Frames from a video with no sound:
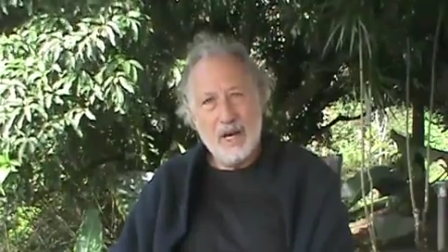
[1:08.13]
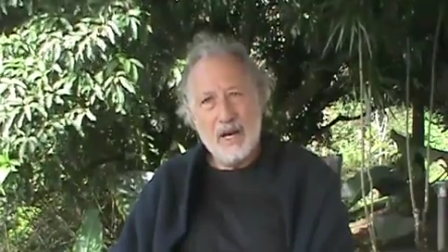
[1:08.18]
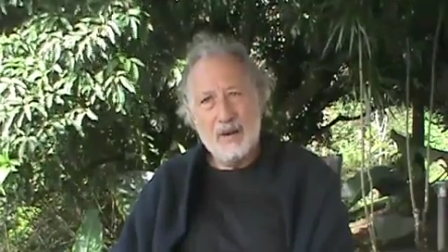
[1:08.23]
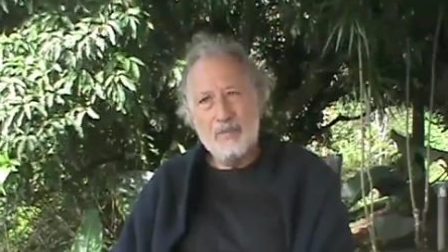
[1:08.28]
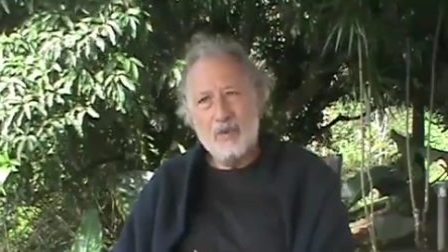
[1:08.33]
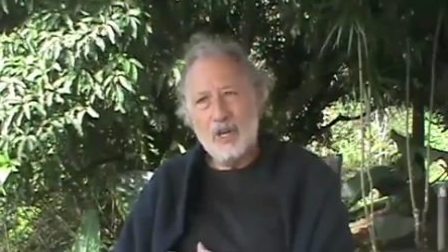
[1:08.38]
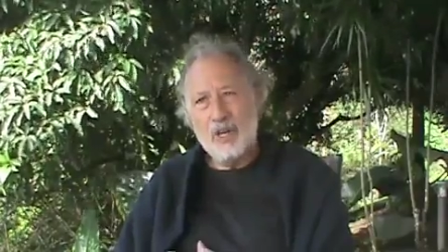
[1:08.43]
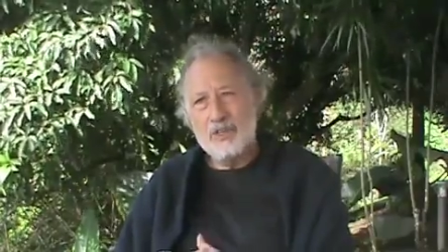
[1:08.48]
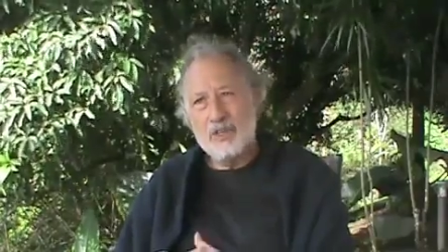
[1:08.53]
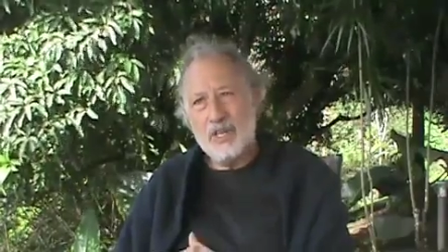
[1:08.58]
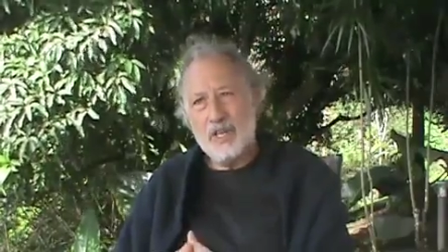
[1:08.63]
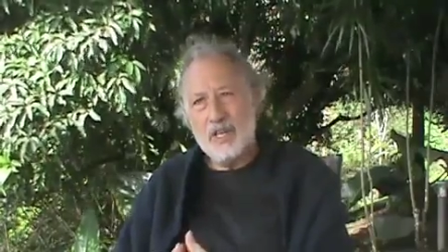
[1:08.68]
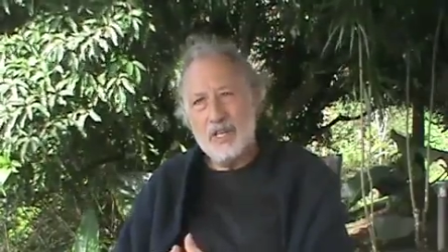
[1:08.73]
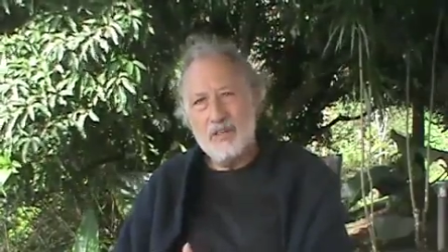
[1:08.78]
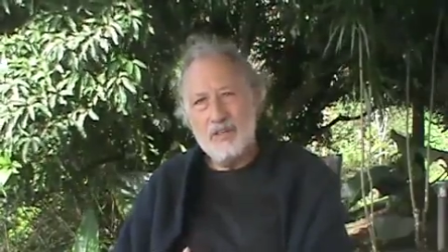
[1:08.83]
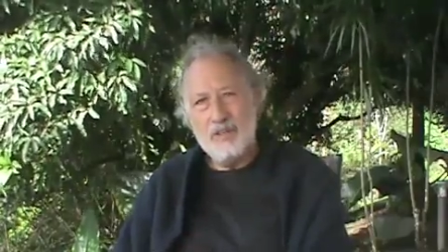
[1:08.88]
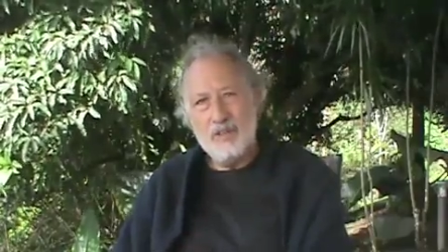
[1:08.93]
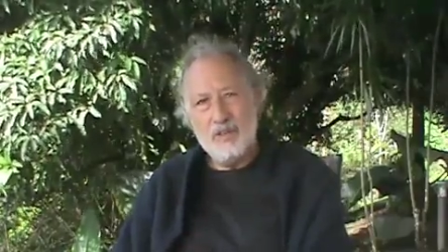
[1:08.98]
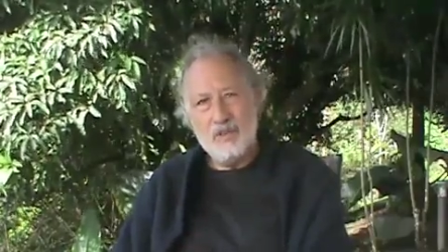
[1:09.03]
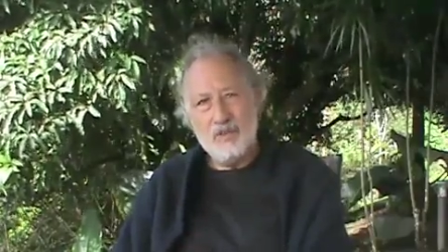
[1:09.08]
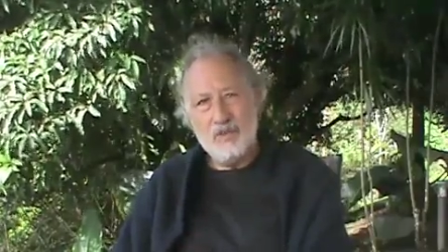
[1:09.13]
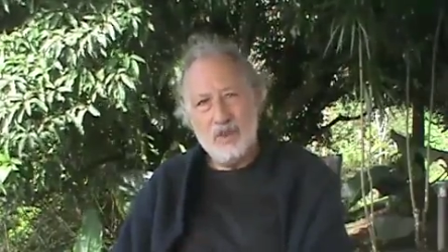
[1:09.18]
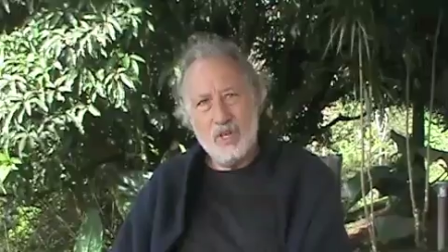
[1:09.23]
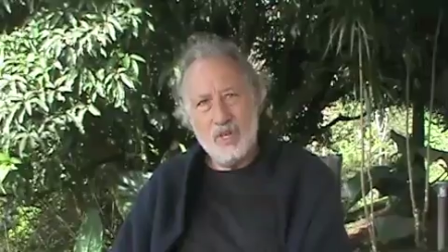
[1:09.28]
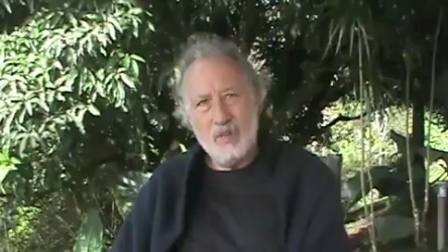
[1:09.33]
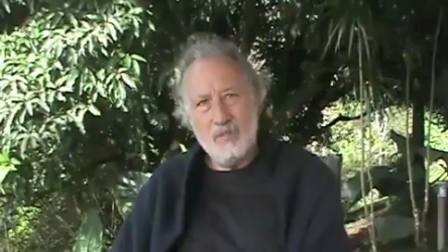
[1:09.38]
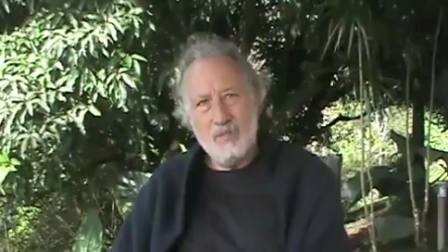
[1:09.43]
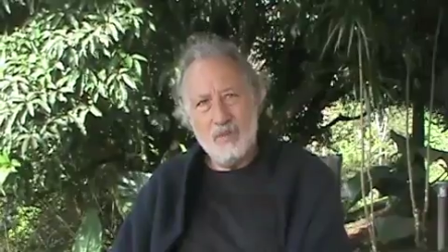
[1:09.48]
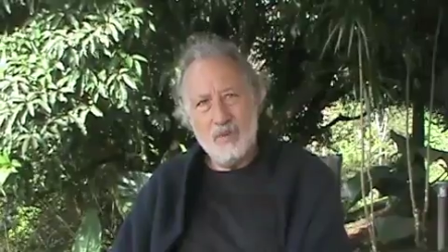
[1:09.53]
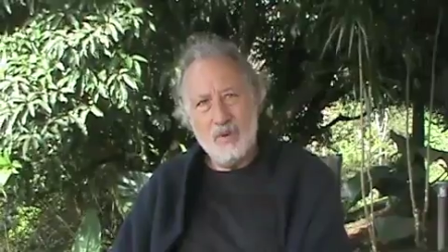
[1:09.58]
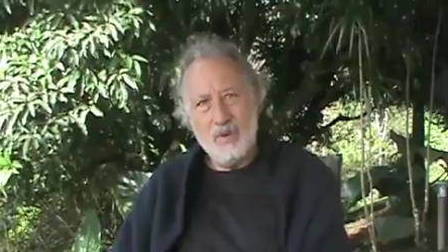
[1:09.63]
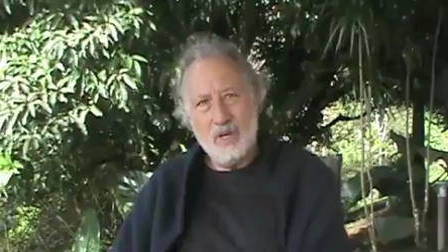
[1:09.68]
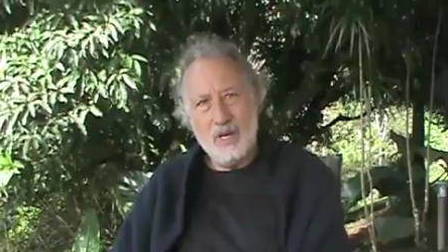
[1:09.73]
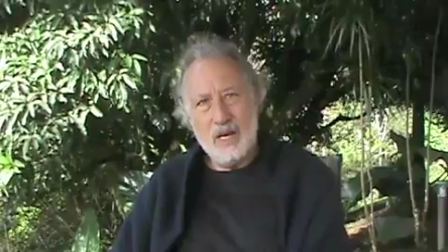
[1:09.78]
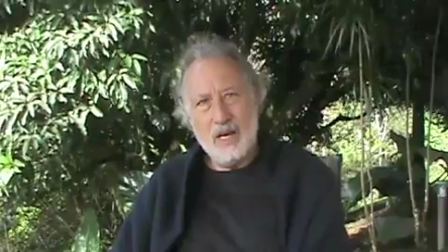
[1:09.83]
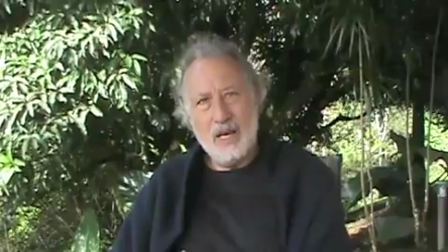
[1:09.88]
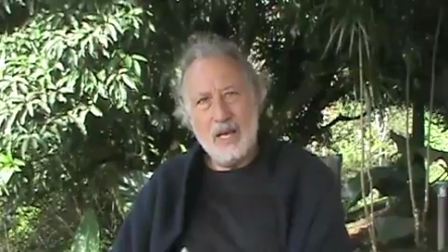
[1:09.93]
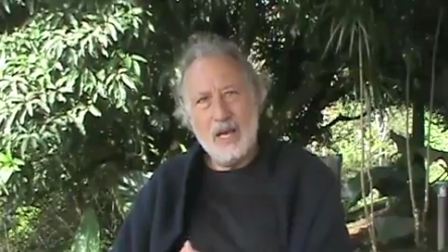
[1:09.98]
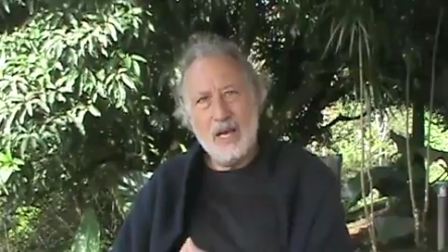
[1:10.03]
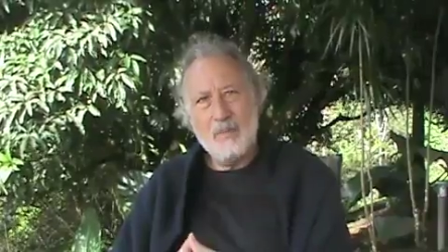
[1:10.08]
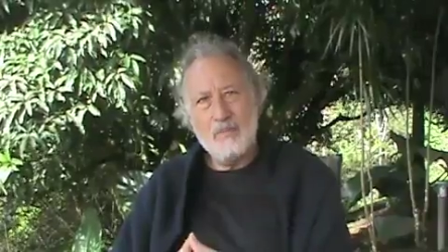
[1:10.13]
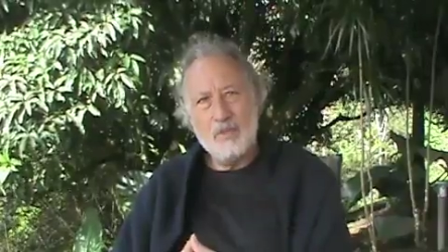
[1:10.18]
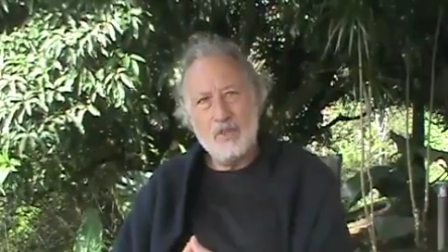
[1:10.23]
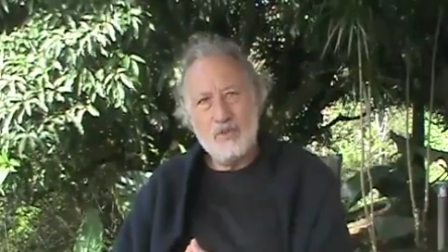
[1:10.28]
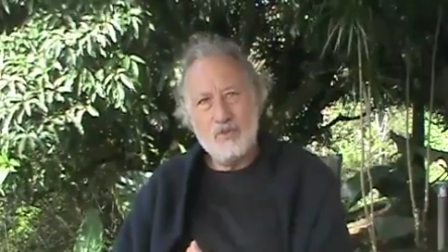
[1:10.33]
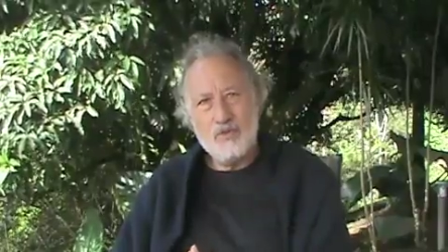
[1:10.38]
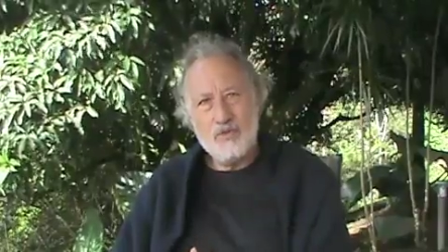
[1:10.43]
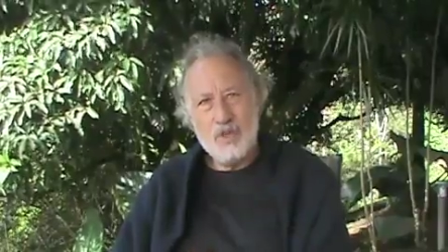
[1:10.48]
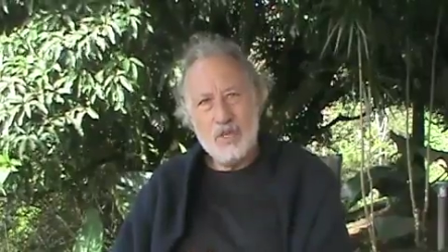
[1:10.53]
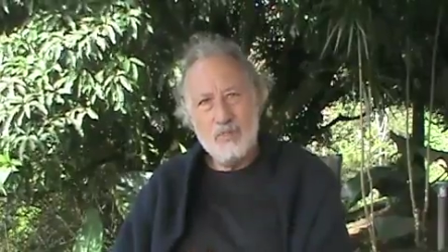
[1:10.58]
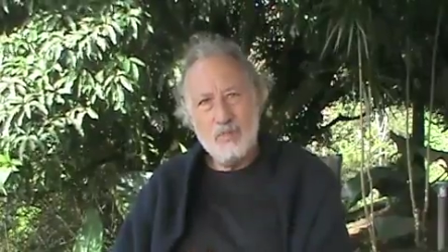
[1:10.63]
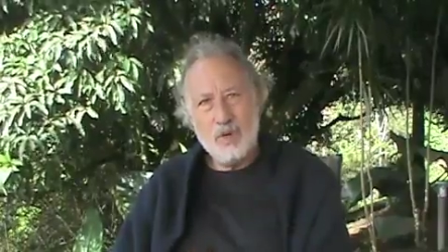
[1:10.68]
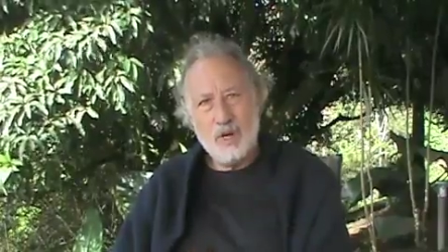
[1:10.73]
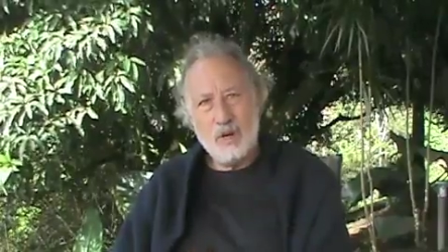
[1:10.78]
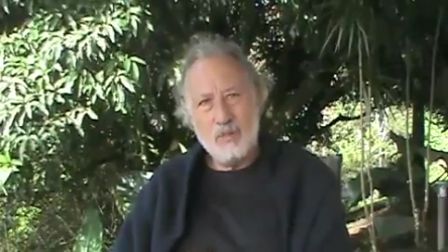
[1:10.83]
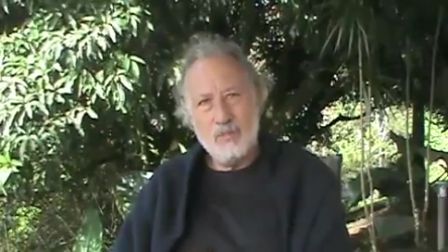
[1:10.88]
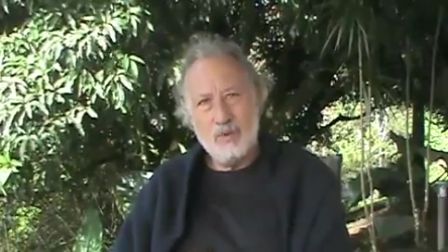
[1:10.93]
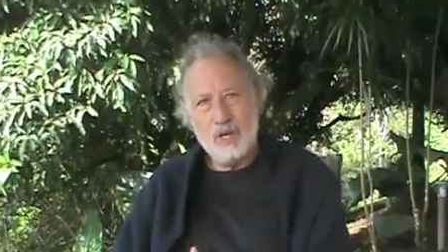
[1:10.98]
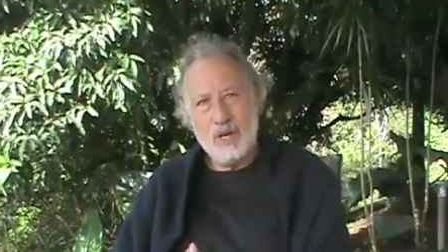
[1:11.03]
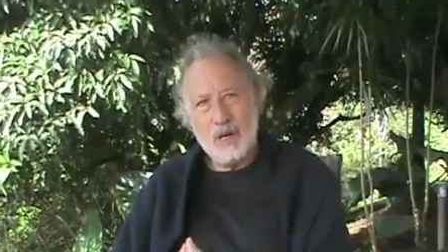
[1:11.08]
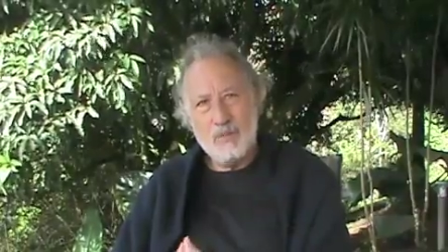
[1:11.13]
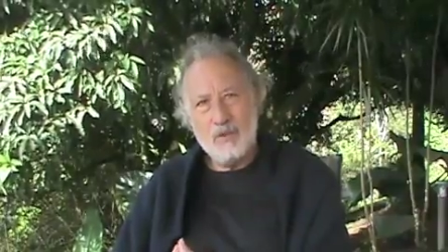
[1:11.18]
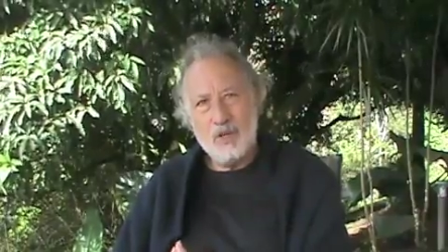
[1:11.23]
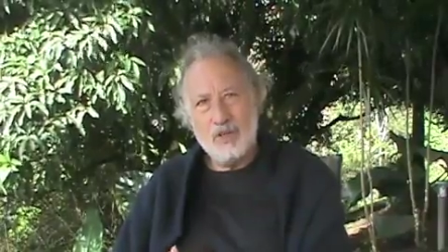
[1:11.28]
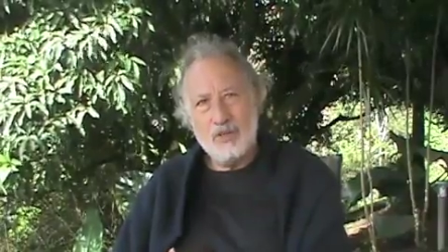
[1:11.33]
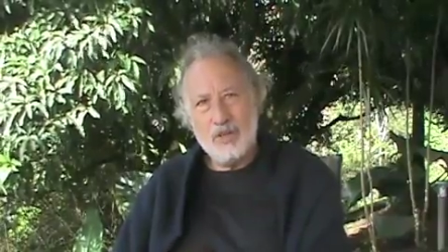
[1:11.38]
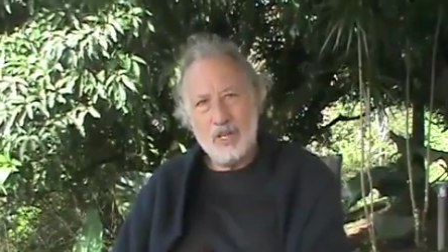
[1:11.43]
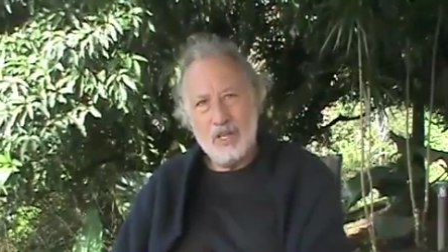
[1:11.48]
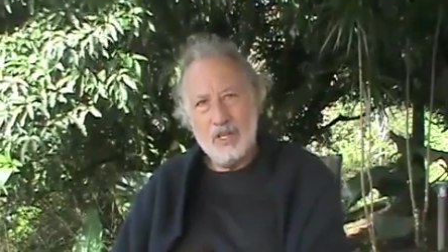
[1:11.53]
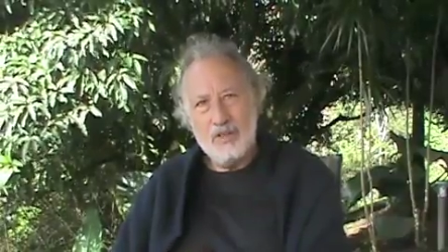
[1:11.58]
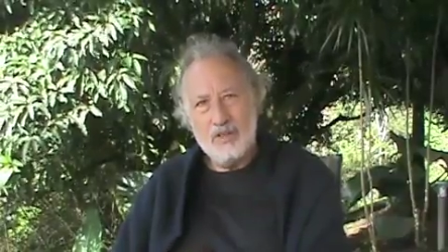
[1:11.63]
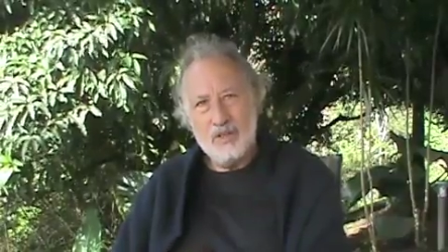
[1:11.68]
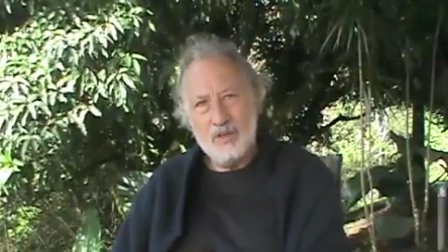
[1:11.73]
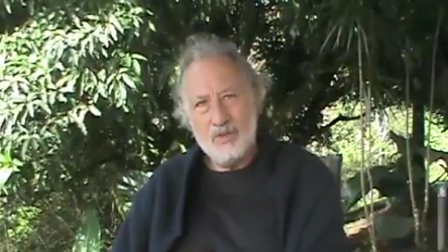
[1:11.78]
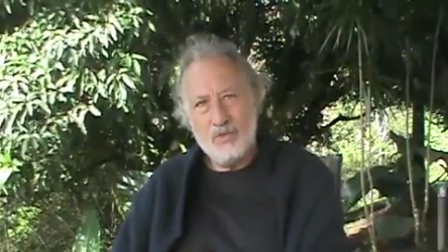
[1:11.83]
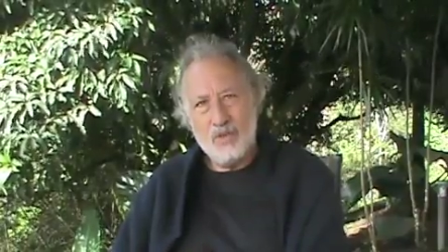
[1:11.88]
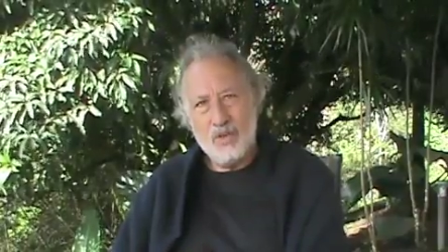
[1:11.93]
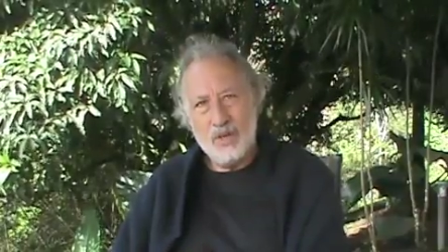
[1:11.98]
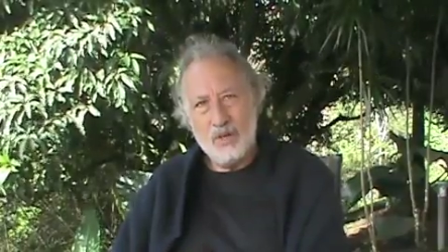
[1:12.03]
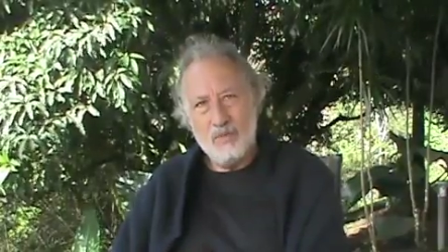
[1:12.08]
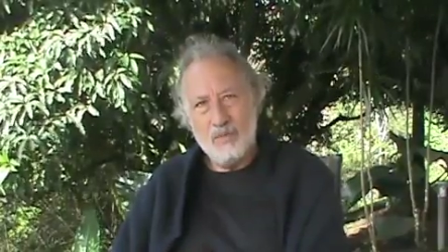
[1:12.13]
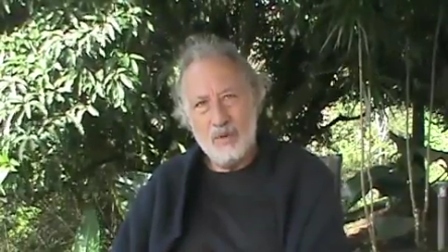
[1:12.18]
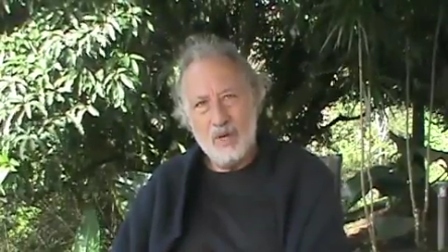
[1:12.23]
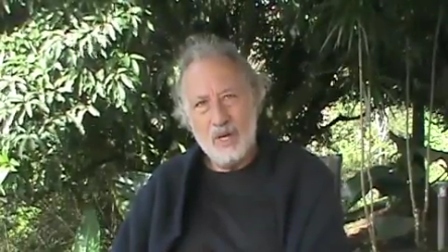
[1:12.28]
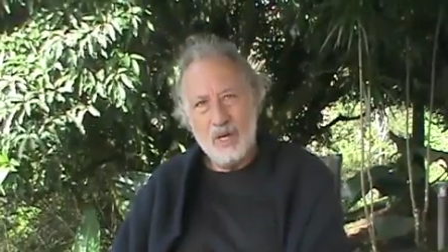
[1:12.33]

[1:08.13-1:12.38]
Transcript: I'm not in the dream. I am the dreamer, but I'm not in the dream.